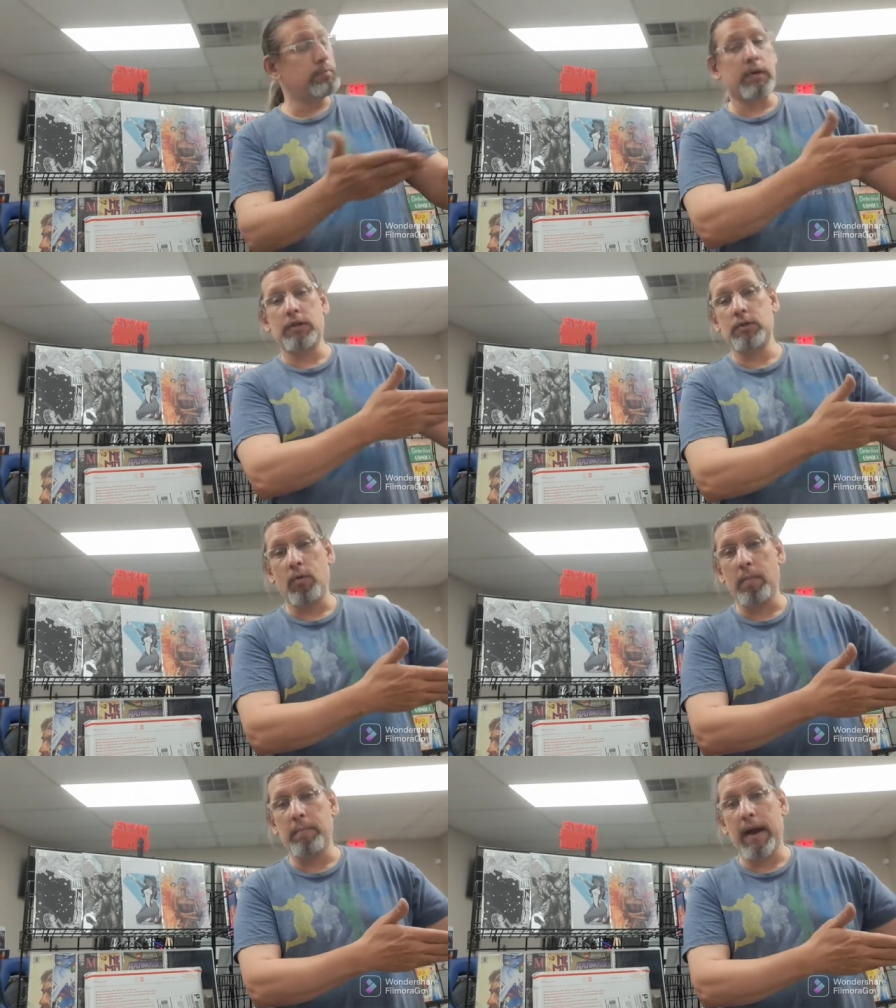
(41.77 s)
was put
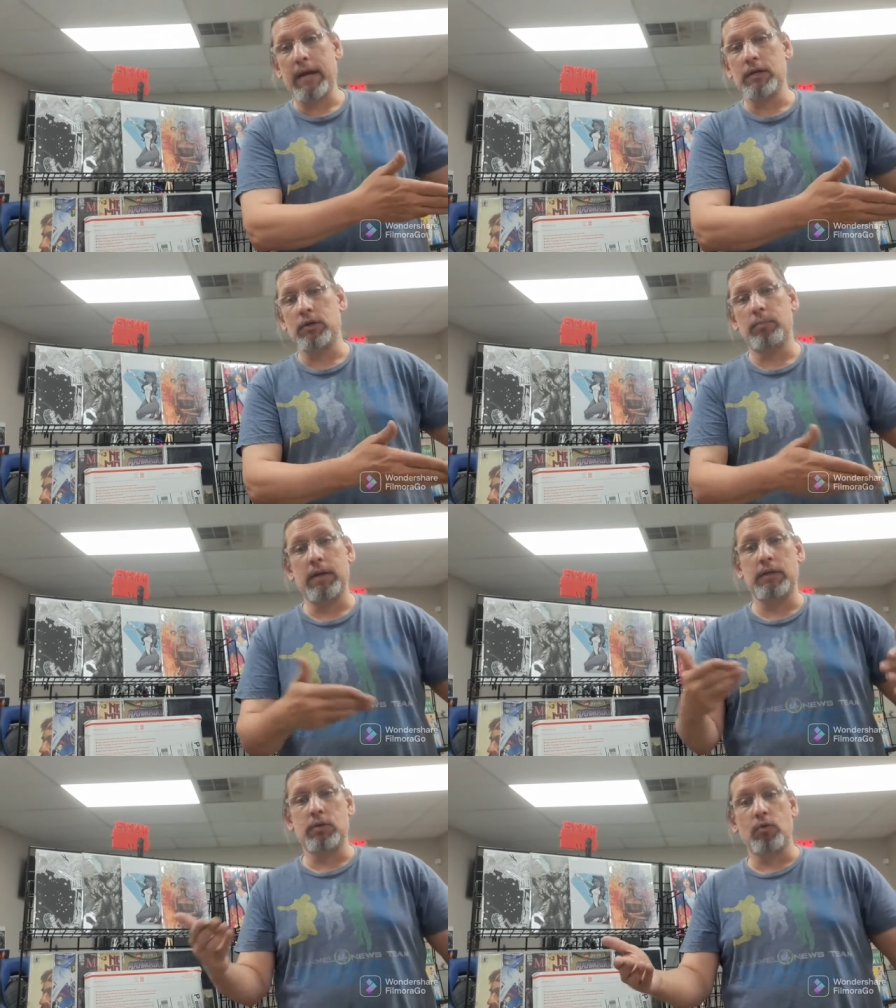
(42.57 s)
into our back issue
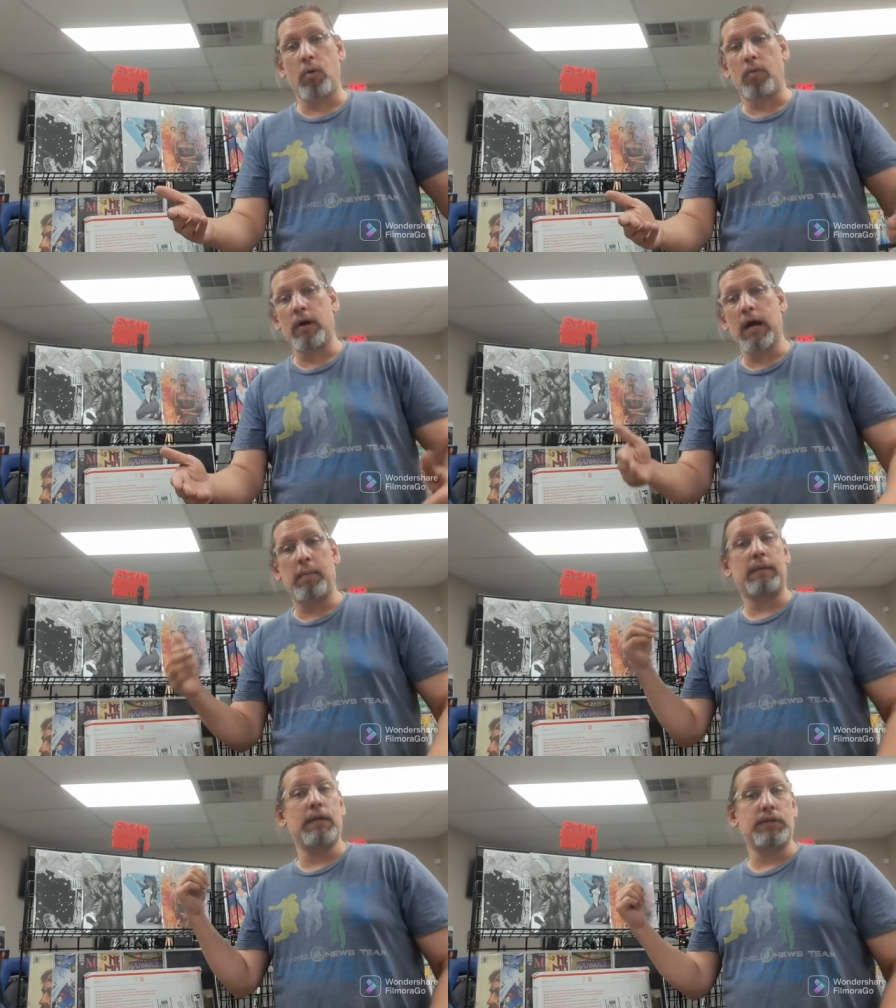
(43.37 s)
bin. It's a normal
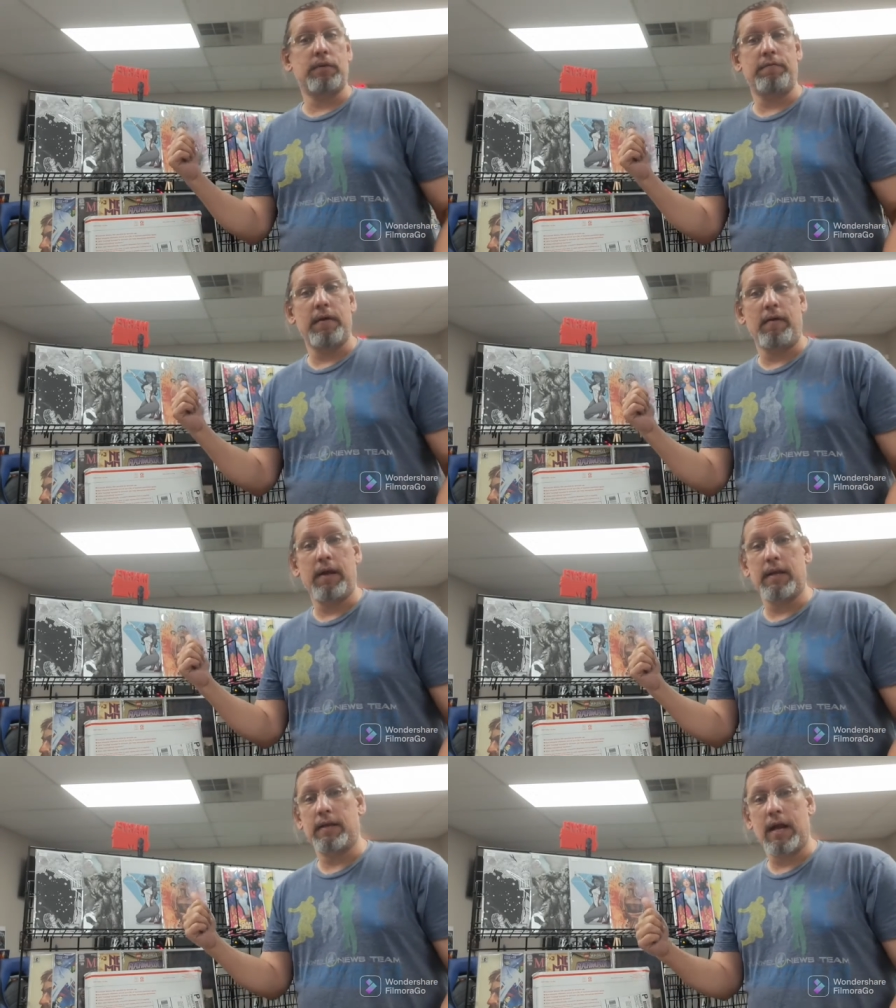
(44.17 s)
comic. These are the
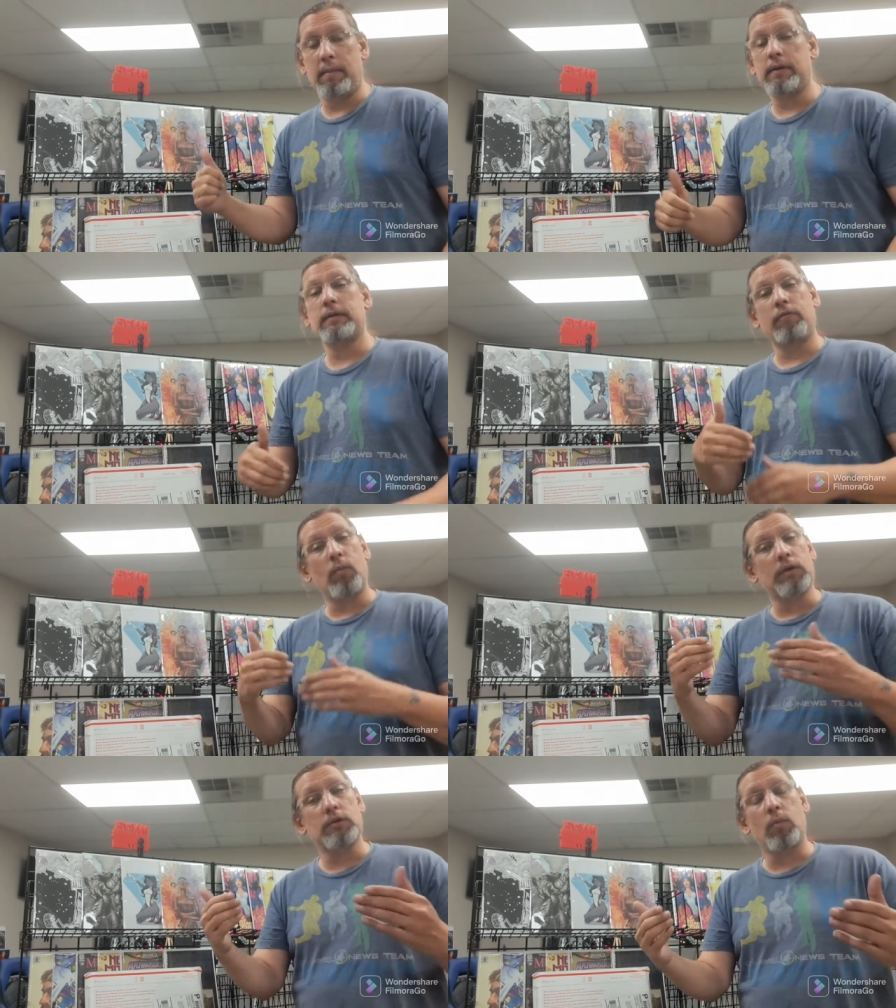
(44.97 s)
variant comics. Every
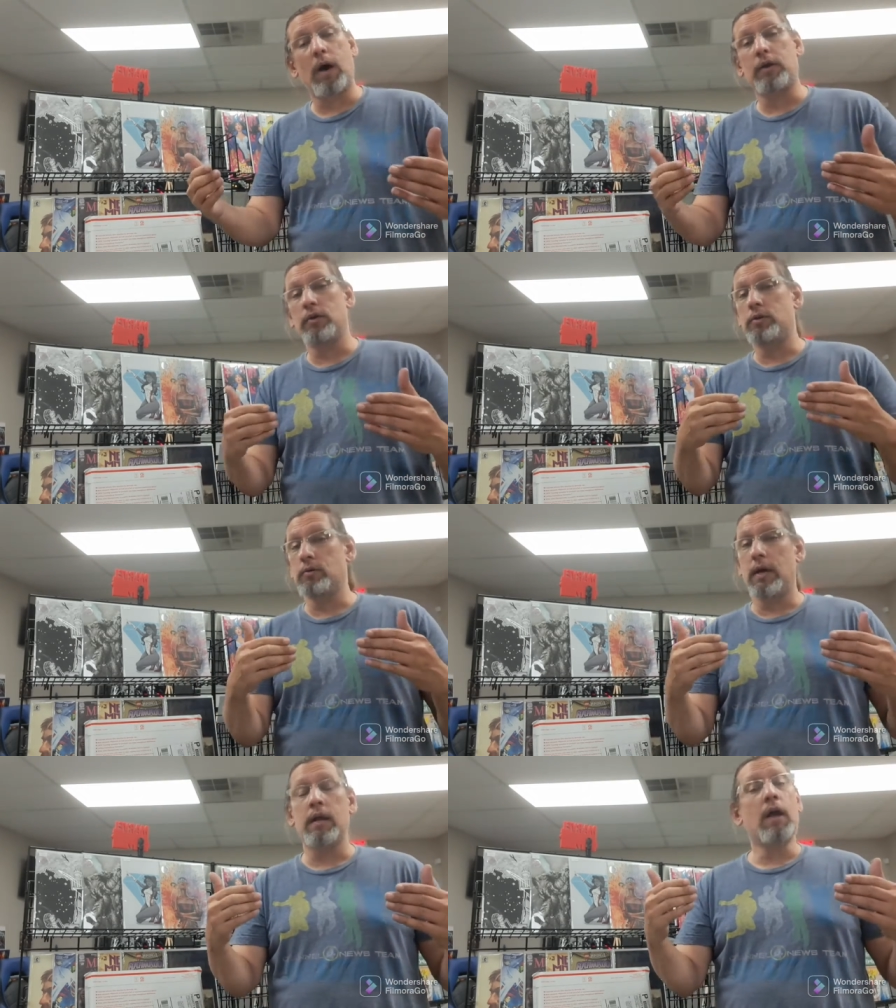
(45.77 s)
once in a while, you
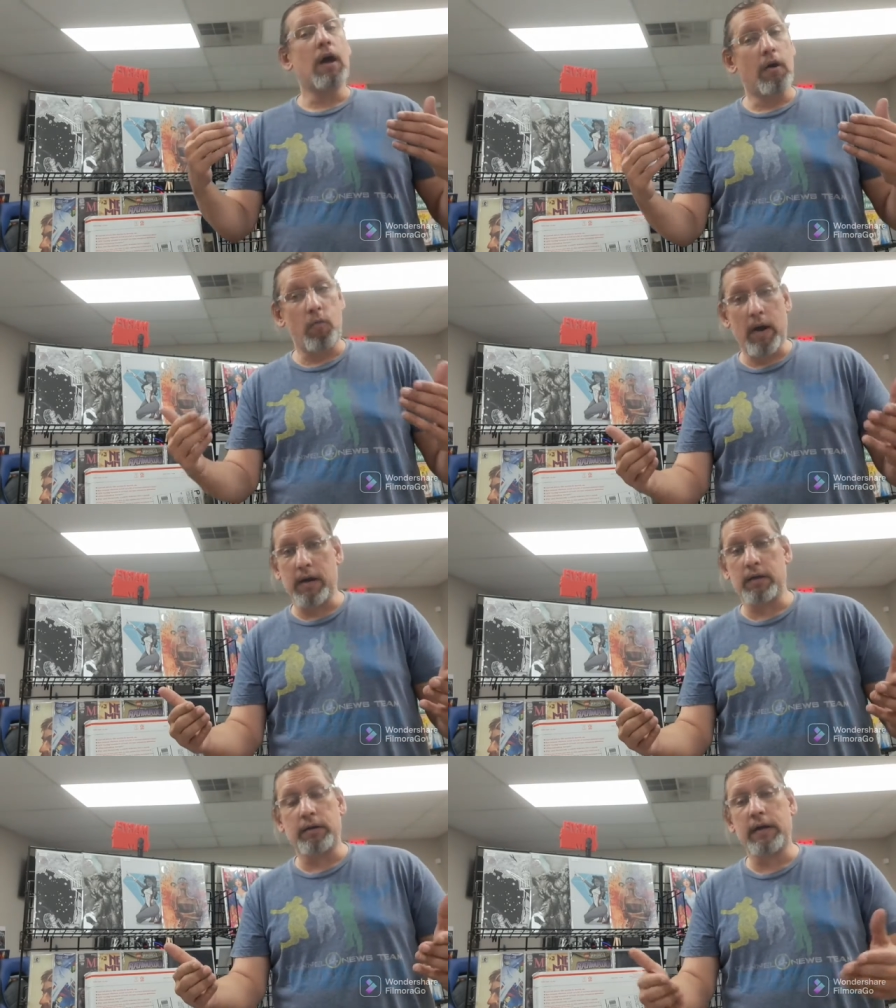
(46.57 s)
do get a
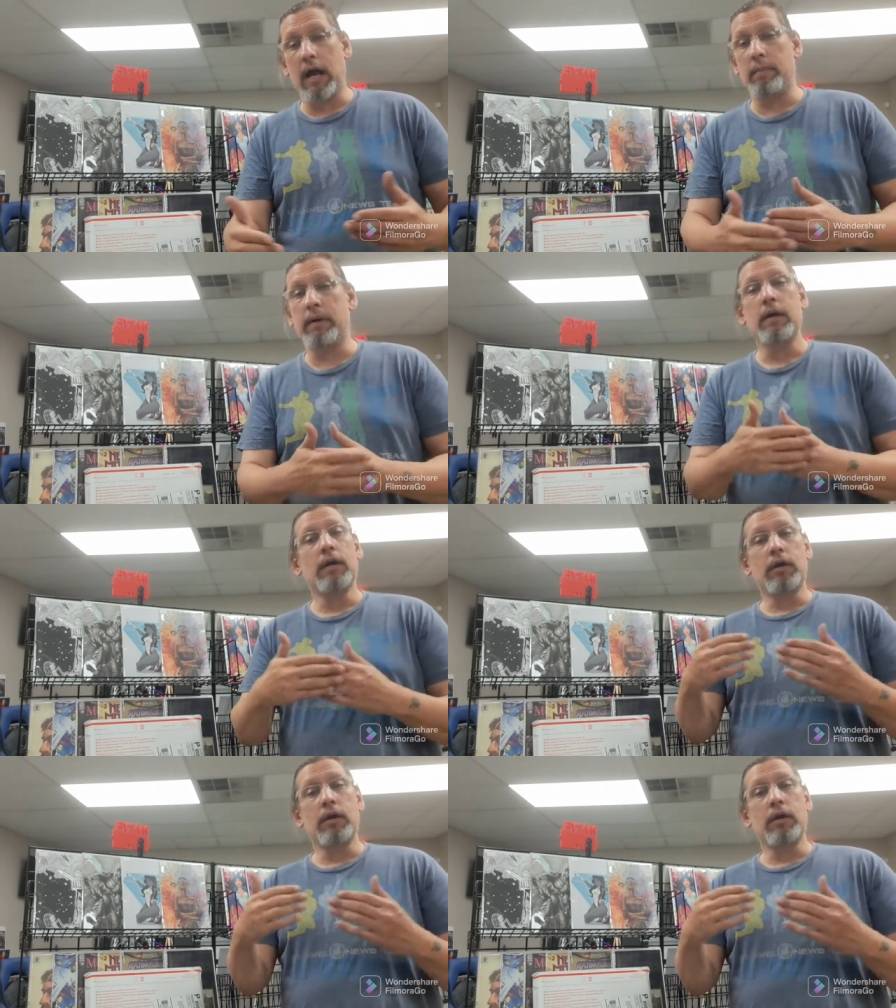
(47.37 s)
regular comic.